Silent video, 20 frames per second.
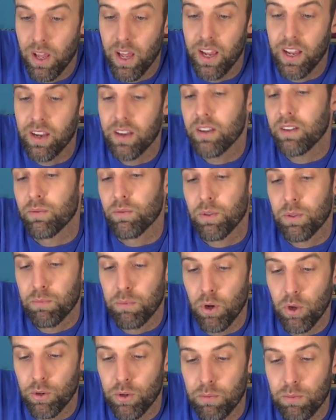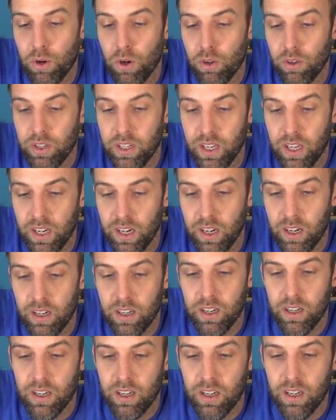playing with Boulder Bowling here.
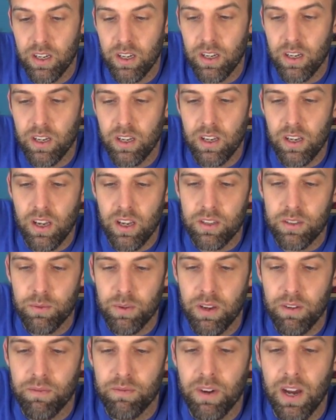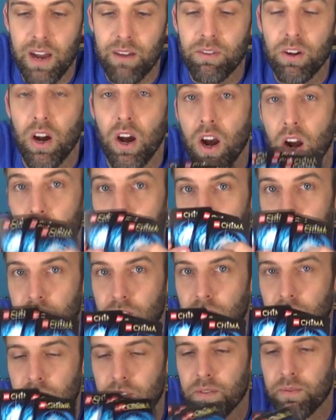So we get 5
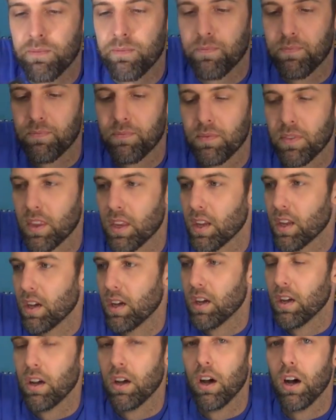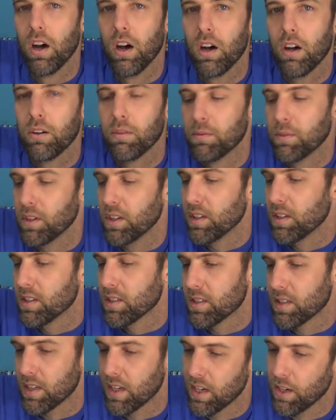cards. Oh, you
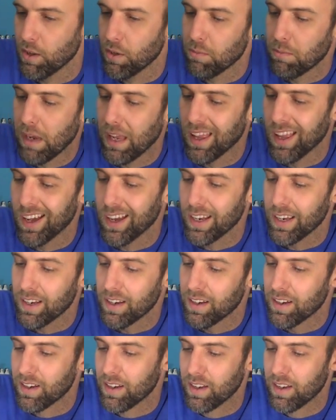just killed my light.